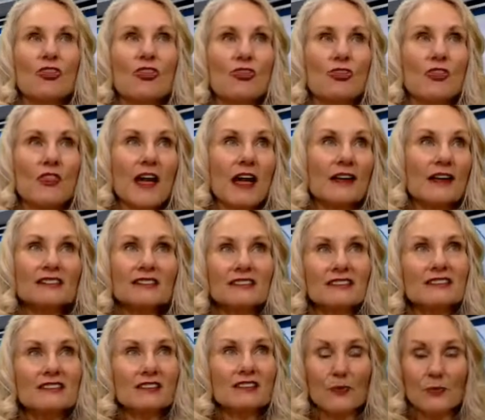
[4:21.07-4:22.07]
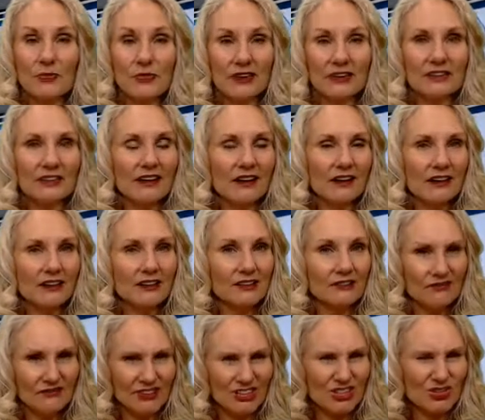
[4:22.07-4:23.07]
That's something that I
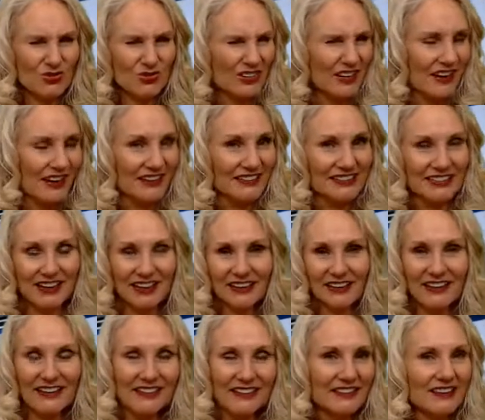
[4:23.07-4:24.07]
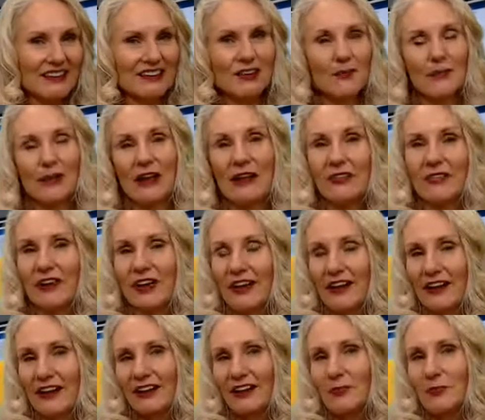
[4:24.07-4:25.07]
can visualize. I can think about
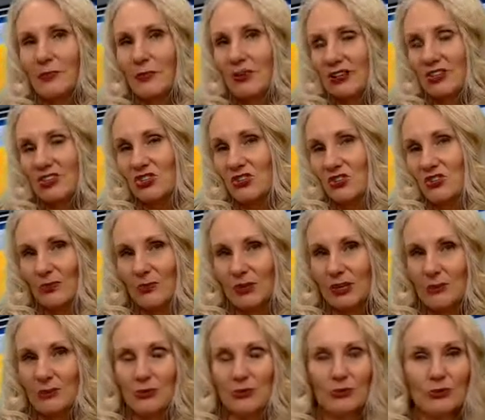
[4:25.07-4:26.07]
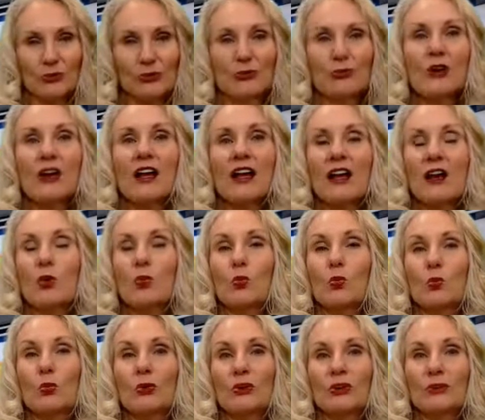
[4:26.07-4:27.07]
that. I can picture the people who
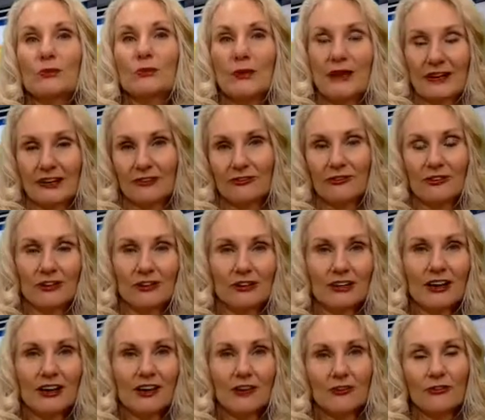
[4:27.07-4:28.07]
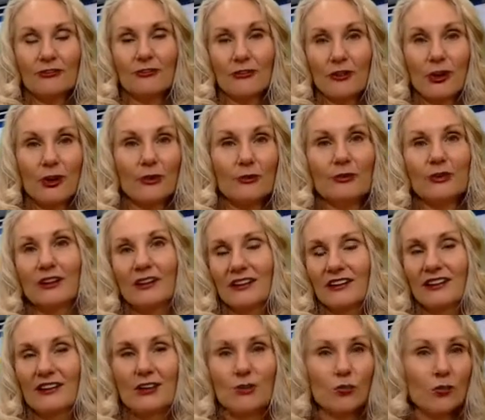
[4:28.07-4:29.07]
would benefit from
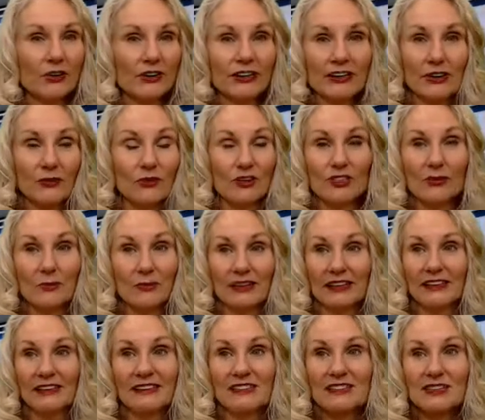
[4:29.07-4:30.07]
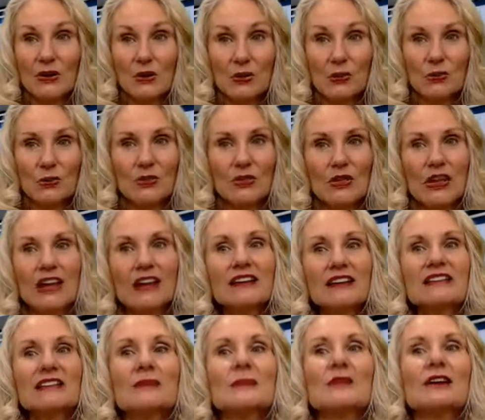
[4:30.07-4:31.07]
working with me. So that
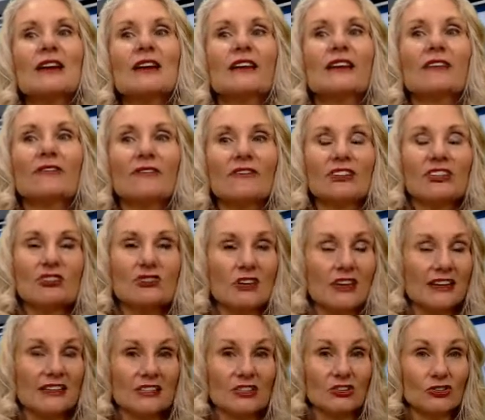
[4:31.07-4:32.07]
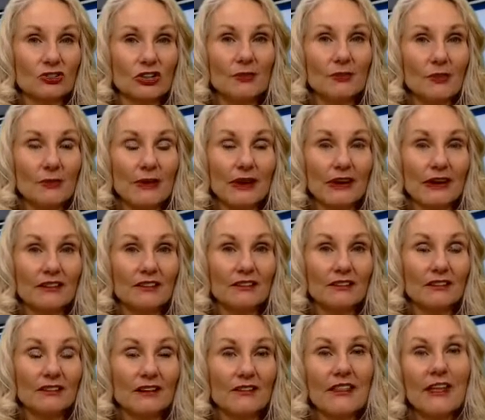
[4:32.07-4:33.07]
is something I can visualize and dream about.
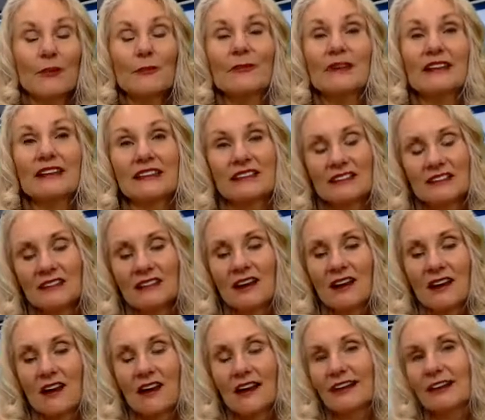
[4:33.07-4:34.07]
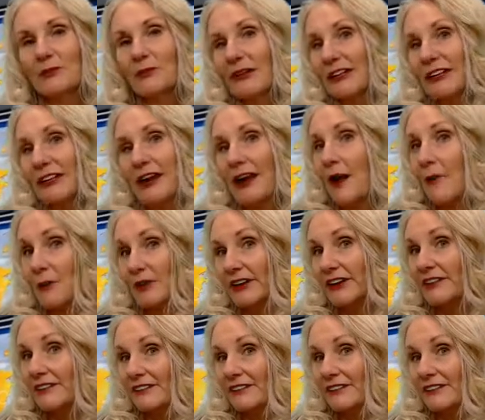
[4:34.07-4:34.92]
That means I can make it happen.